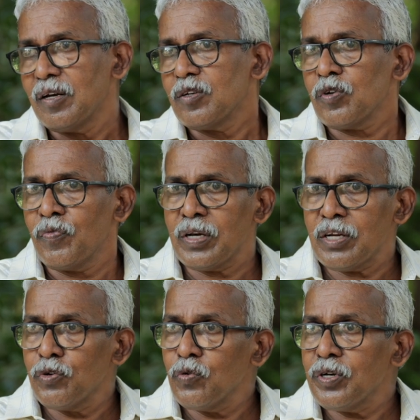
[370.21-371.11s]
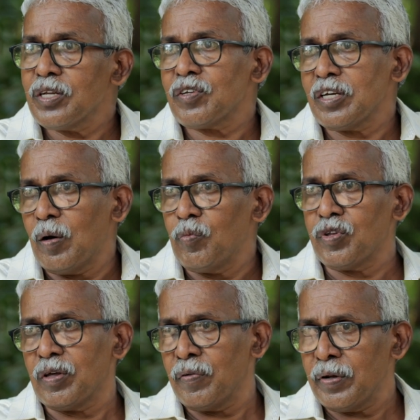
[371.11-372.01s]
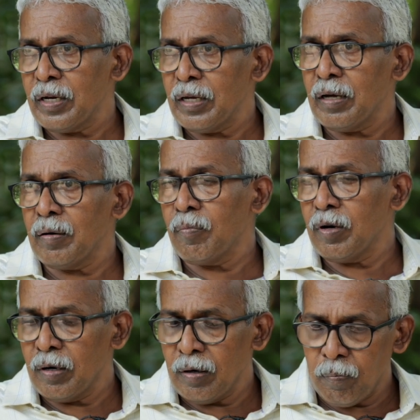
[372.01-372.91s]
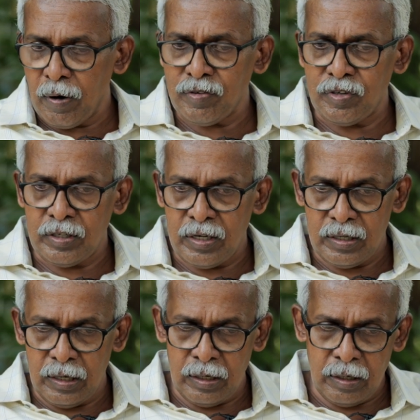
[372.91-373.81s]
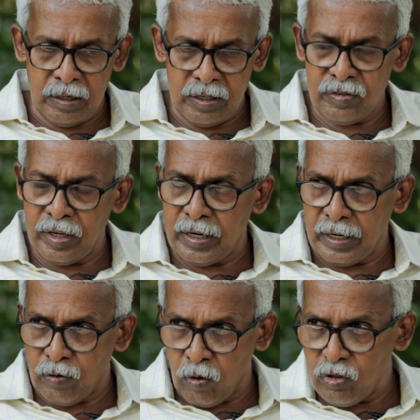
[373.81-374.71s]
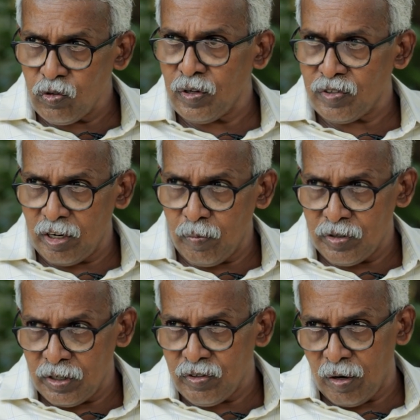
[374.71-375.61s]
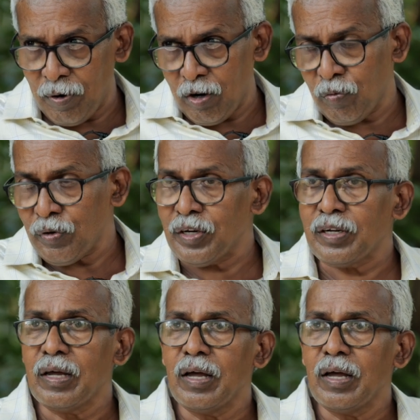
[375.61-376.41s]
So when a new industry comes, even um, uh, plastic uh, recycling, all those sustainable things are part of it.